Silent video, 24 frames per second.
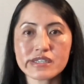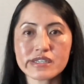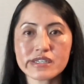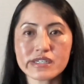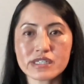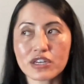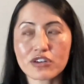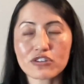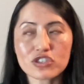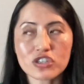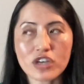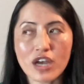
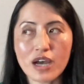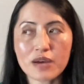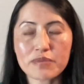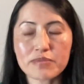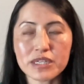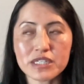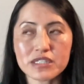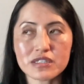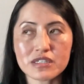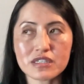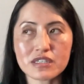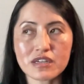Their
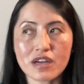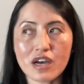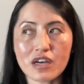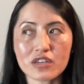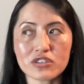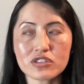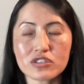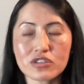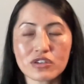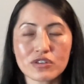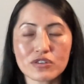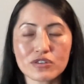job isn't
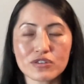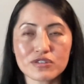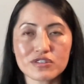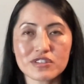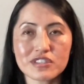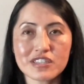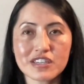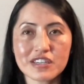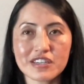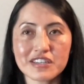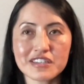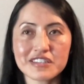also
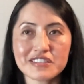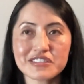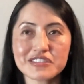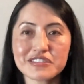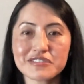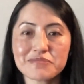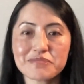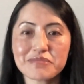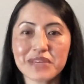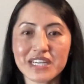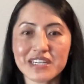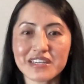to
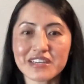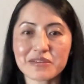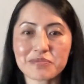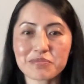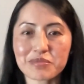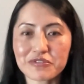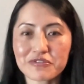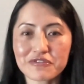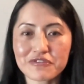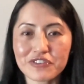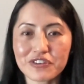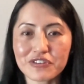make
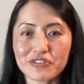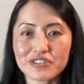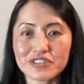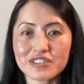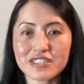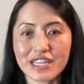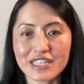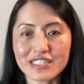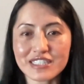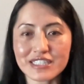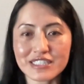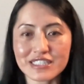
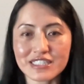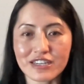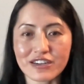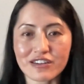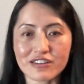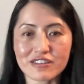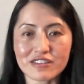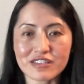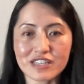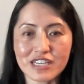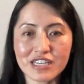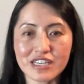approvals
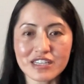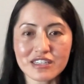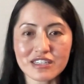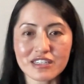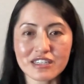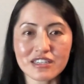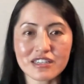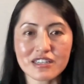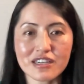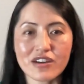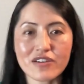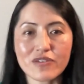
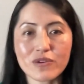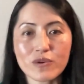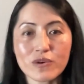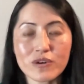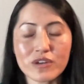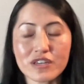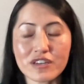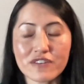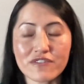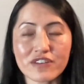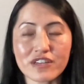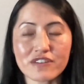necessarily,
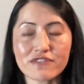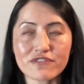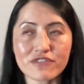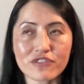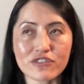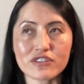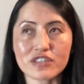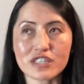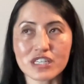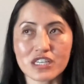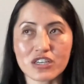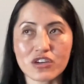or even
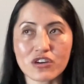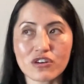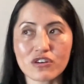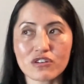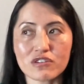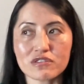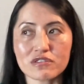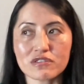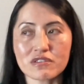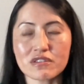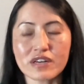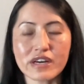for
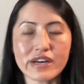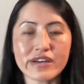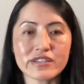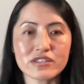legal.